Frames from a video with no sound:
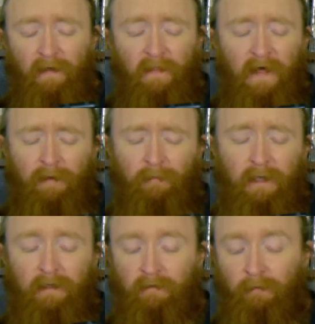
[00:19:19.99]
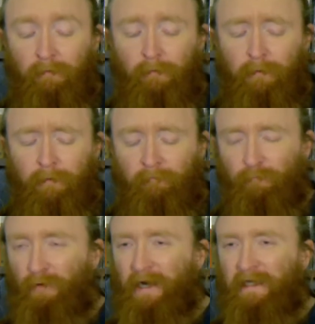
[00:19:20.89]
and that made the lure
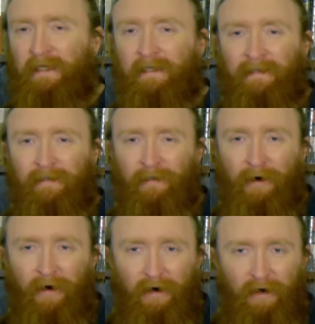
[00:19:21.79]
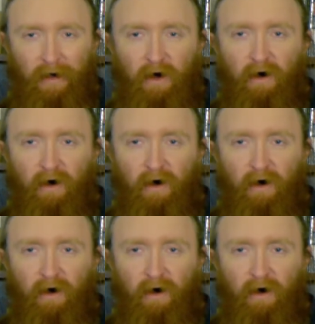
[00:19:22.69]
of breaking the law